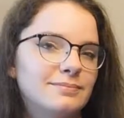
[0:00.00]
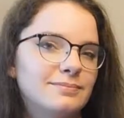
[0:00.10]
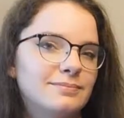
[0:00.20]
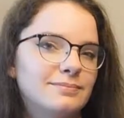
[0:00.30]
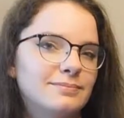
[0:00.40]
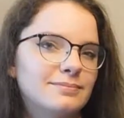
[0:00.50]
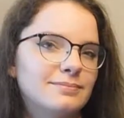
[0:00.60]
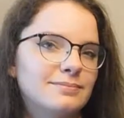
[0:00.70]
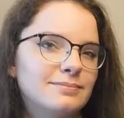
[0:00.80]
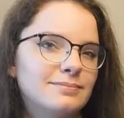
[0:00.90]

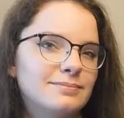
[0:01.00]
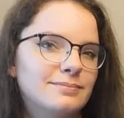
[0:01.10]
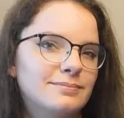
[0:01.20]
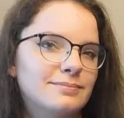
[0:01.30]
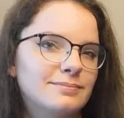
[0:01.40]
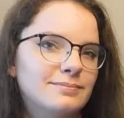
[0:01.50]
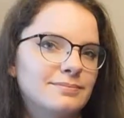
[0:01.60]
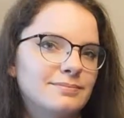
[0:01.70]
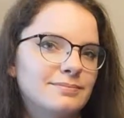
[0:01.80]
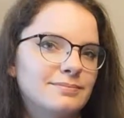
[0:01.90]

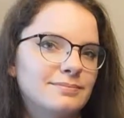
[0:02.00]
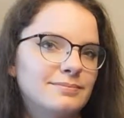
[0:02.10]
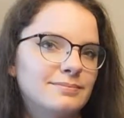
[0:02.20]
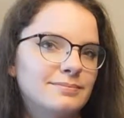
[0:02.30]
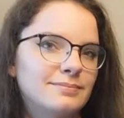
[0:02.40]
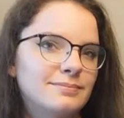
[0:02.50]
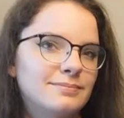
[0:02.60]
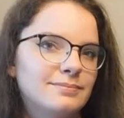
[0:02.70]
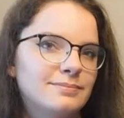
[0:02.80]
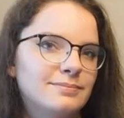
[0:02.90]

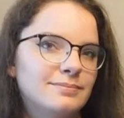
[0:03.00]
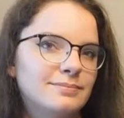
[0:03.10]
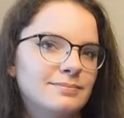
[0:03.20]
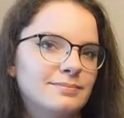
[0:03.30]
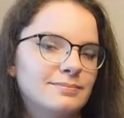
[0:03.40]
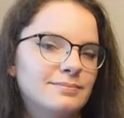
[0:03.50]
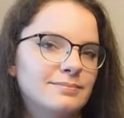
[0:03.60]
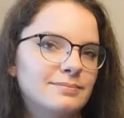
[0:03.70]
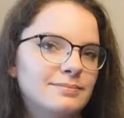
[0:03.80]
(not speaking)